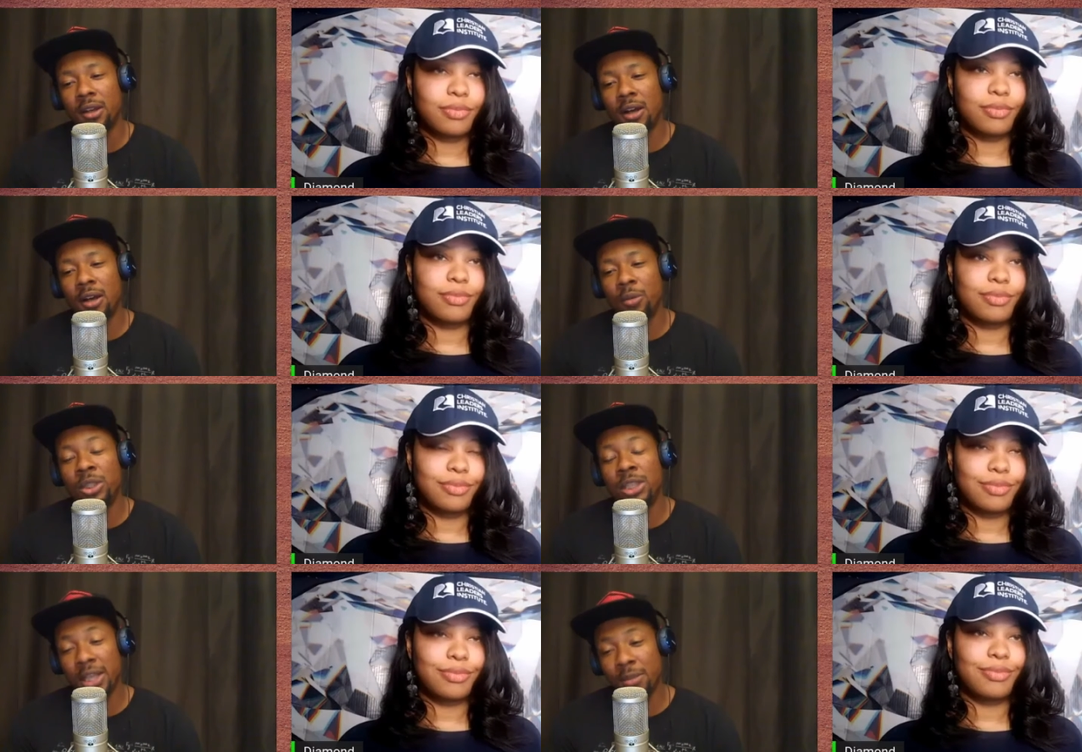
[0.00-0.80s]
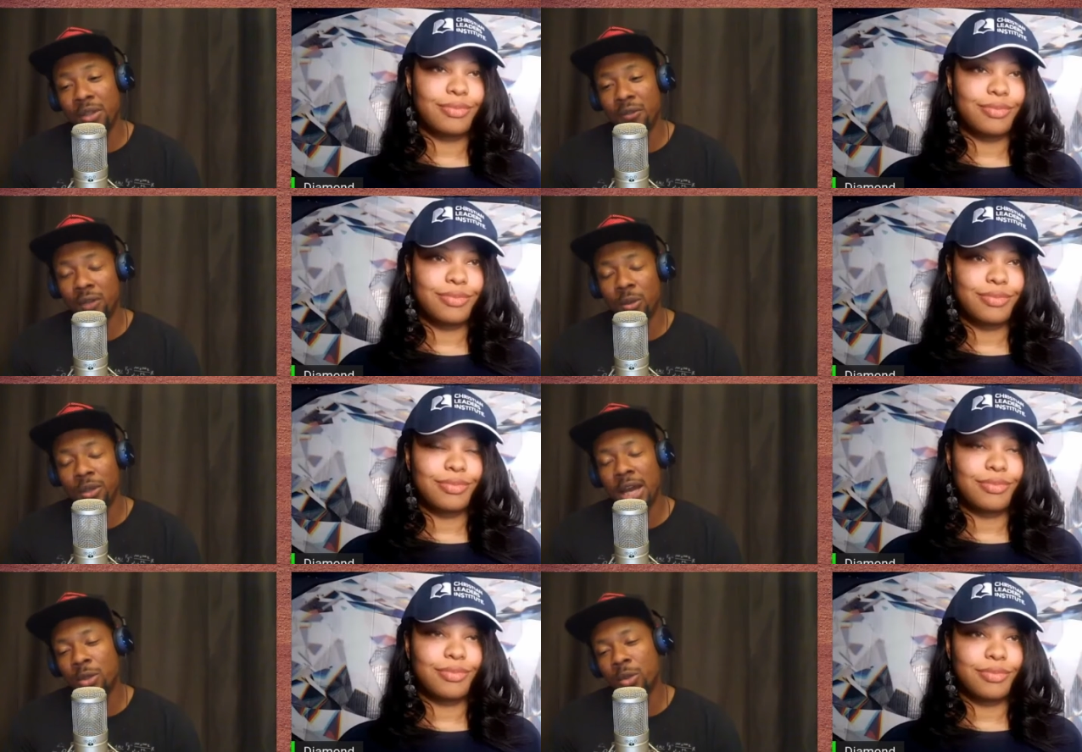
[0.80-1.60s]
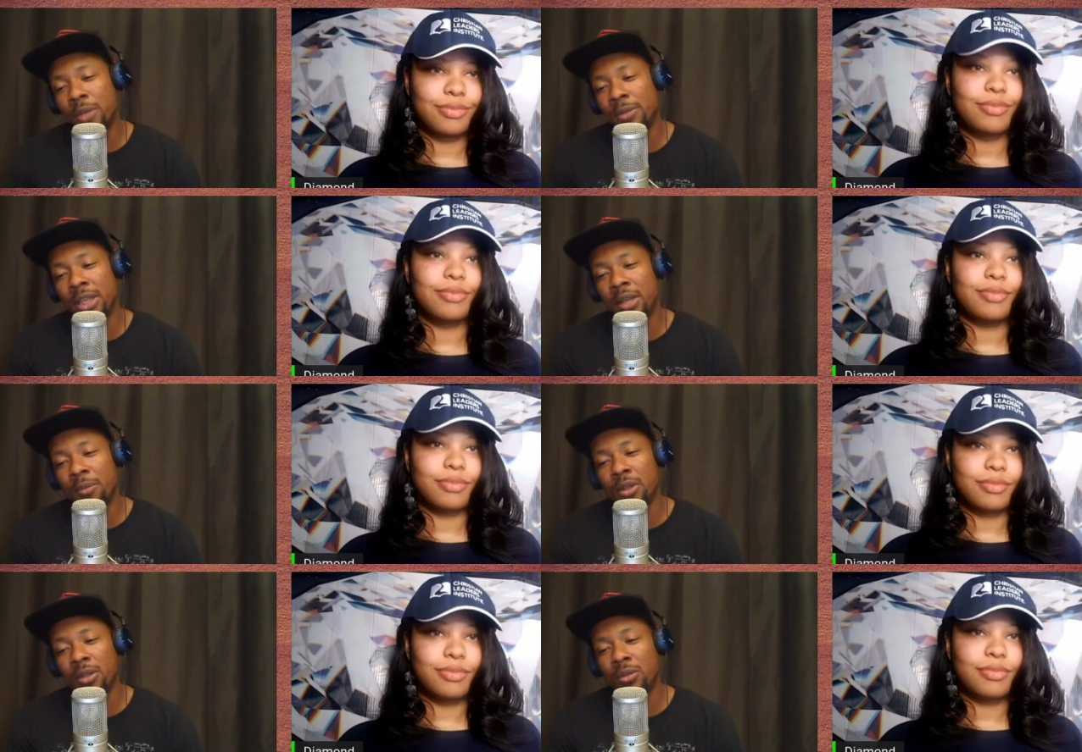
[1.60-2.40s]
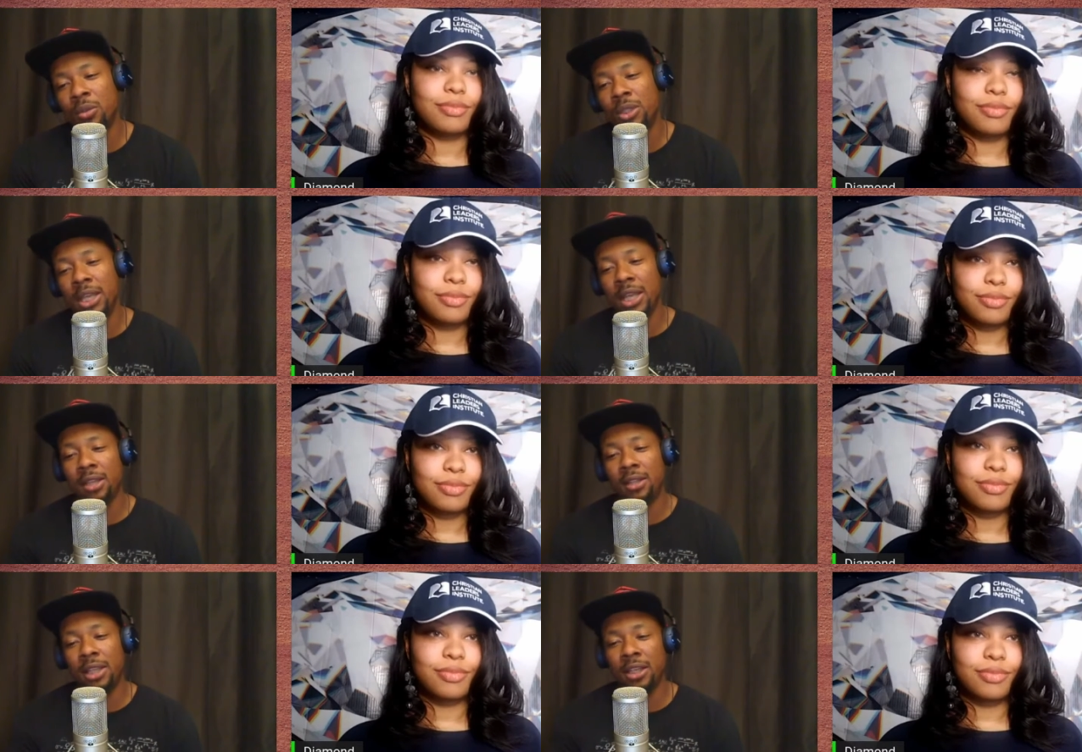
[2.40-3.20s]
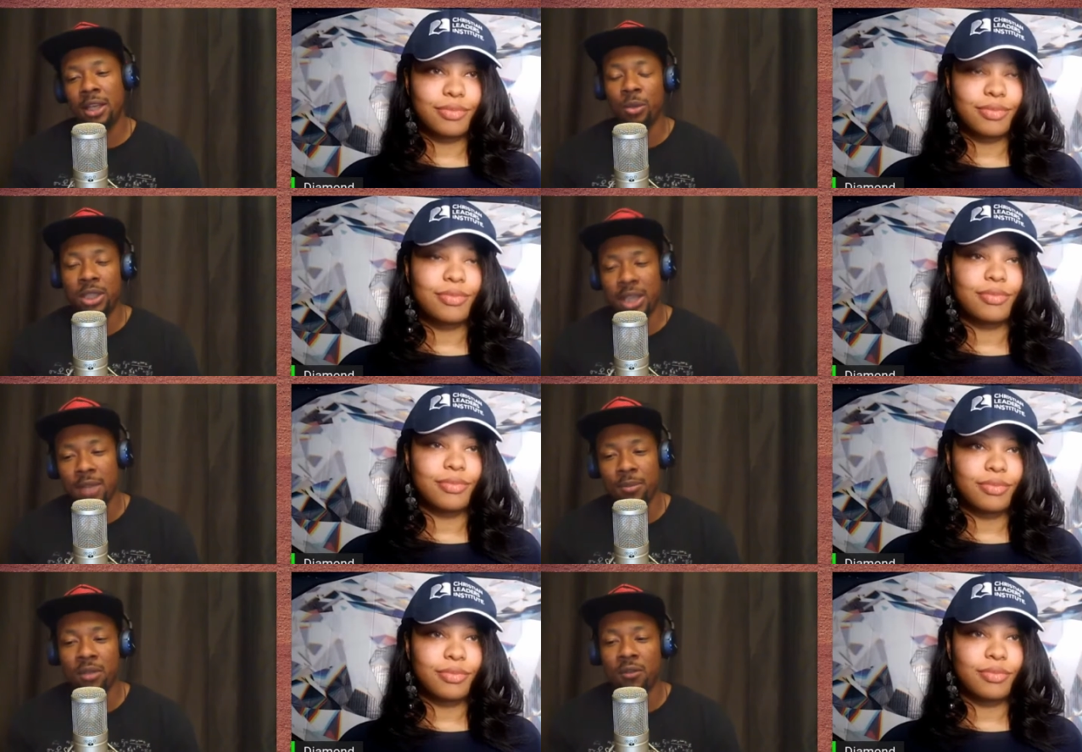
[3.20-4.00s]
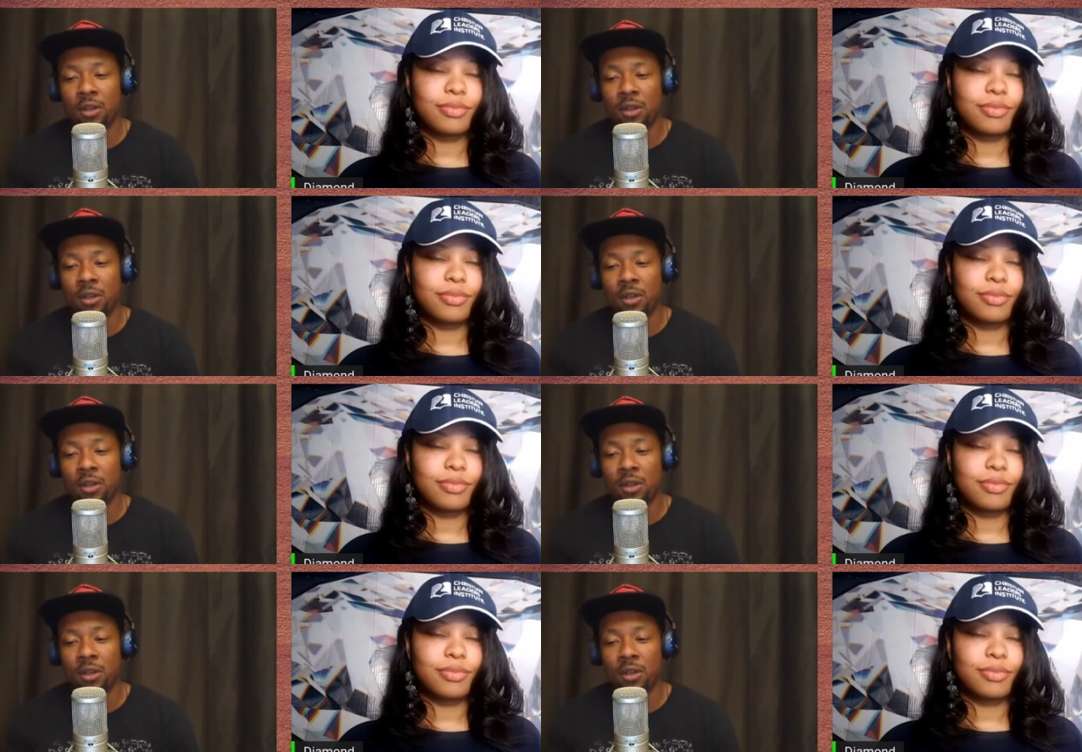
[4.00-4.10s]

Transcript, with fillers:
Speaker 1: Uh, we can be real with God is what I'm saying, but we can't think that we can't be